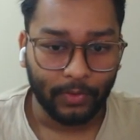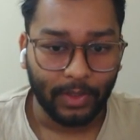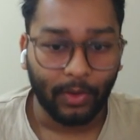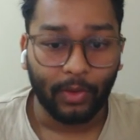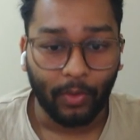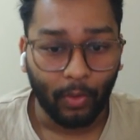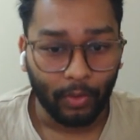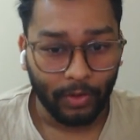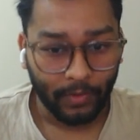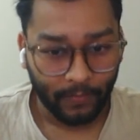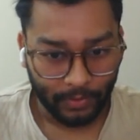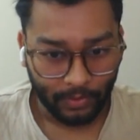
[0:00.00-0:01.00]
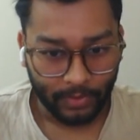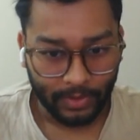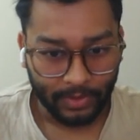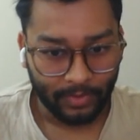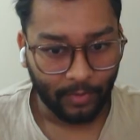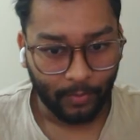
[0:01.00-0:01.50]
use an older
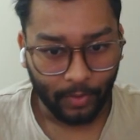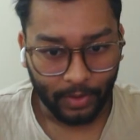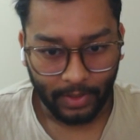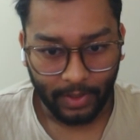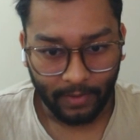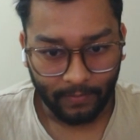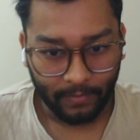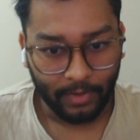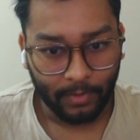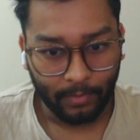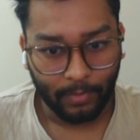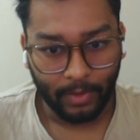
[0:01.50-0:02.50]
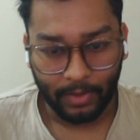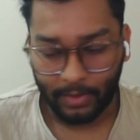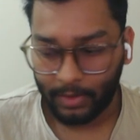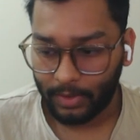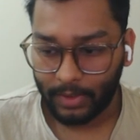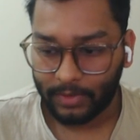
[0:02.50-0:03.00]
version, which is 3.11,
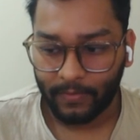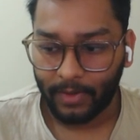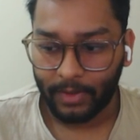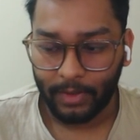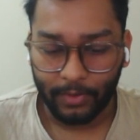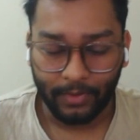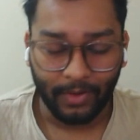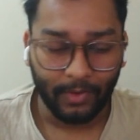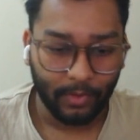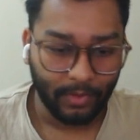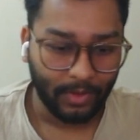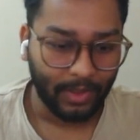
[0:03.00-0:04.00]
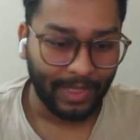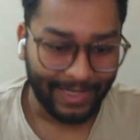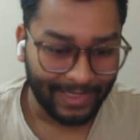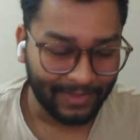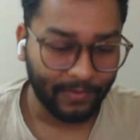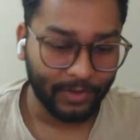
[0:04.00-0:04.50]
but it's fine. You download
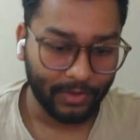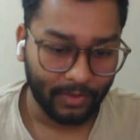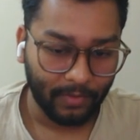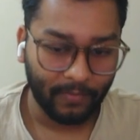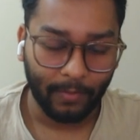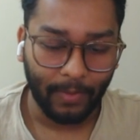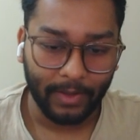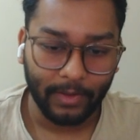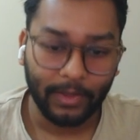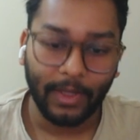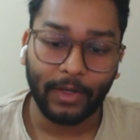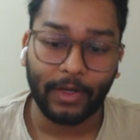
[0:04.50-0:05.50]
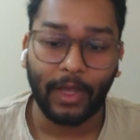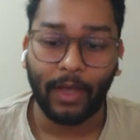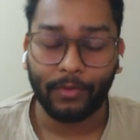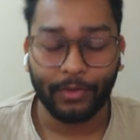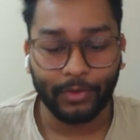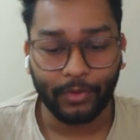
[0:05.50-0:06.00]
the latest version of the Python,
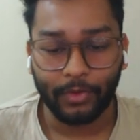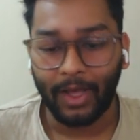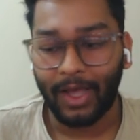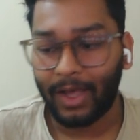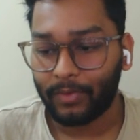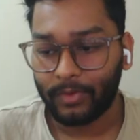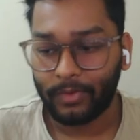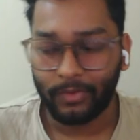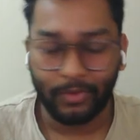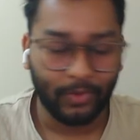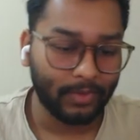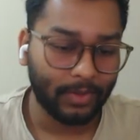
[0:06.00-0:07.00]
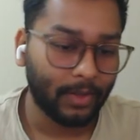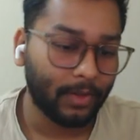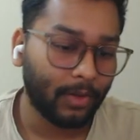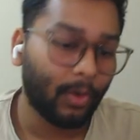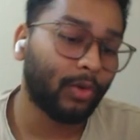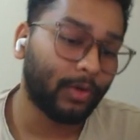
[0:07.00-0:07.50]
and I will show you how you
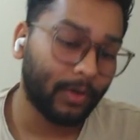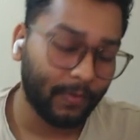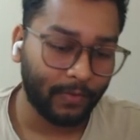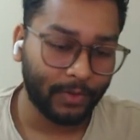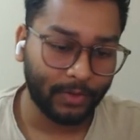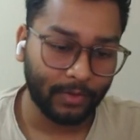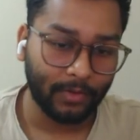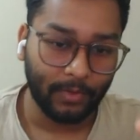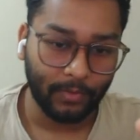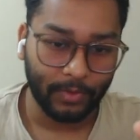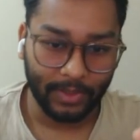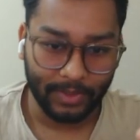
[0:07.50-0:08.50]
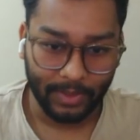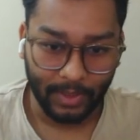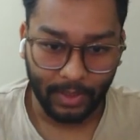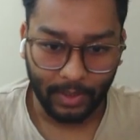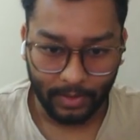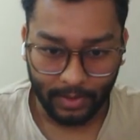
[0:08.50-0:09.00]
use the older version,
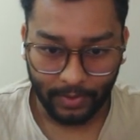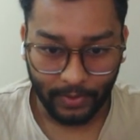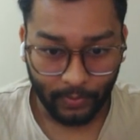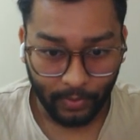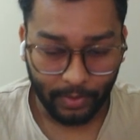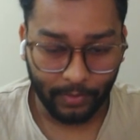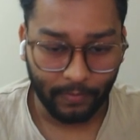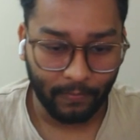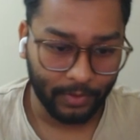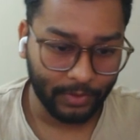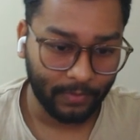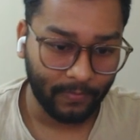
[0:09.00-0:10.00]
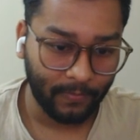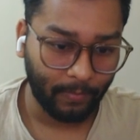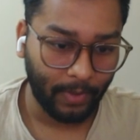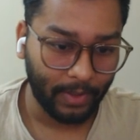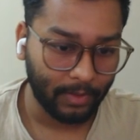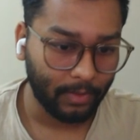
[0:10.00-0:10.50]
which is here, the required
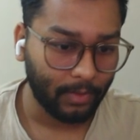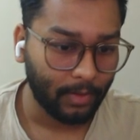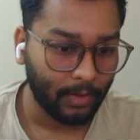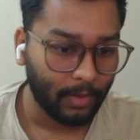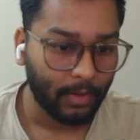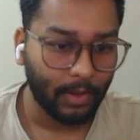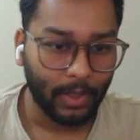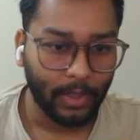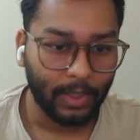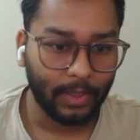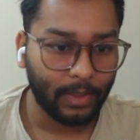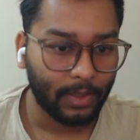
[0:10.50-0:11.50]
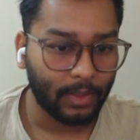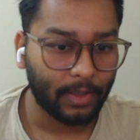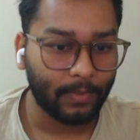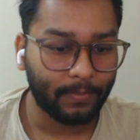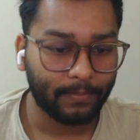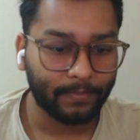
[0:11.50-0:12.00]
version for Python. And